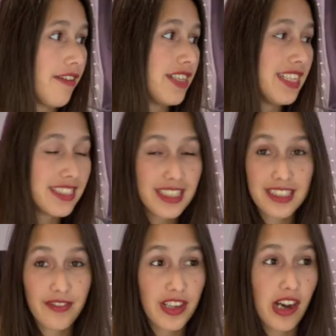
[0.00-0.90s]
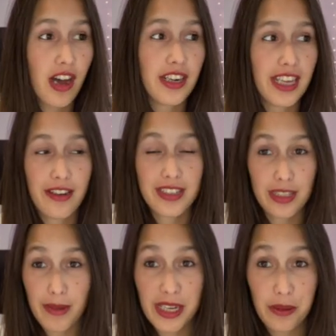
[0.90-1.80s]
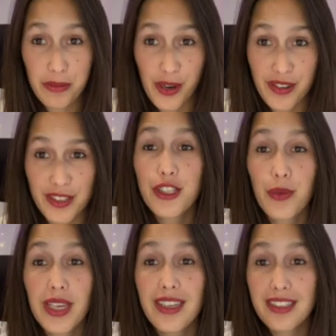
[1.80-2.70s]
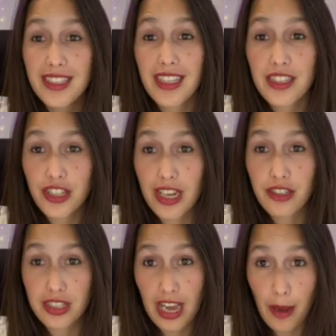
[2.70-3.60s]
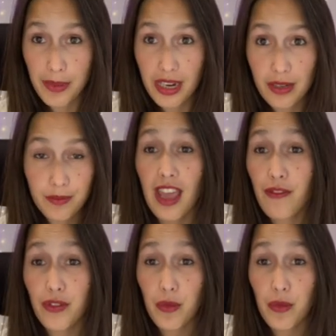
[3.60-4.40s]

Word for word: an instance of the card. Here is the main component. So we can see the changes happening. If we